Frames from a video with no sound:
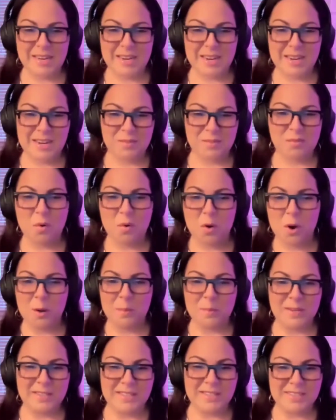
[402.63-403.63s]
and
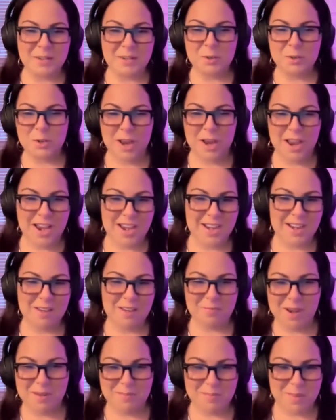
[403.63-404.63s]
warm and sunshine
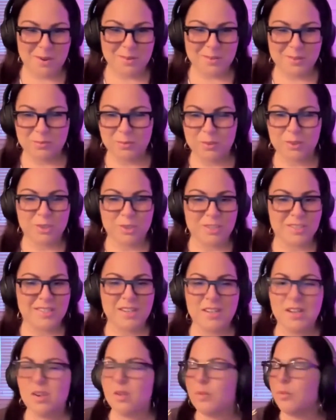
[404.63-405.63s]
and rainbows.
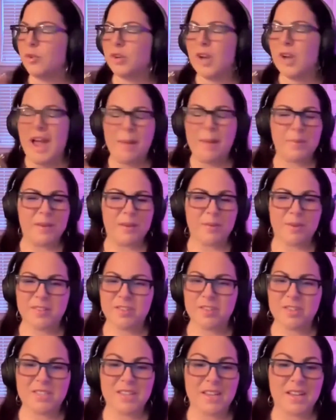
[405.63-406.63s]
We're happy with
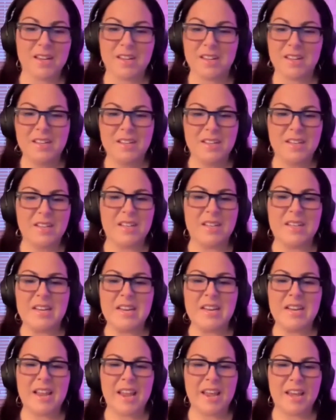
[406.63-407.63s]
just like an
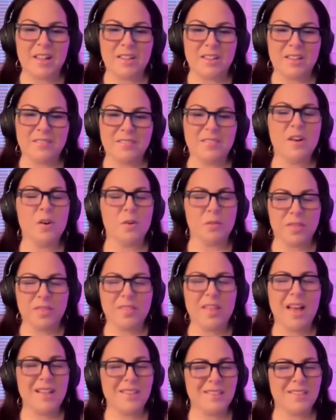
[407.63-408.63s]
inhale of, oh,
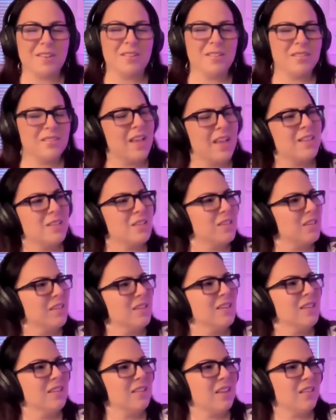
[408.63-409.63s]
that
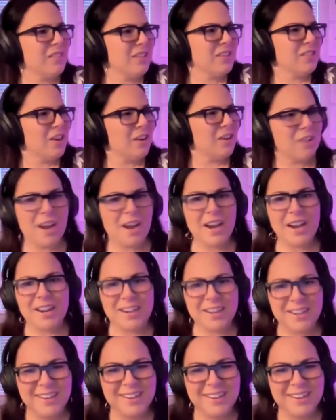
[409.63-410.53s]
feels all right.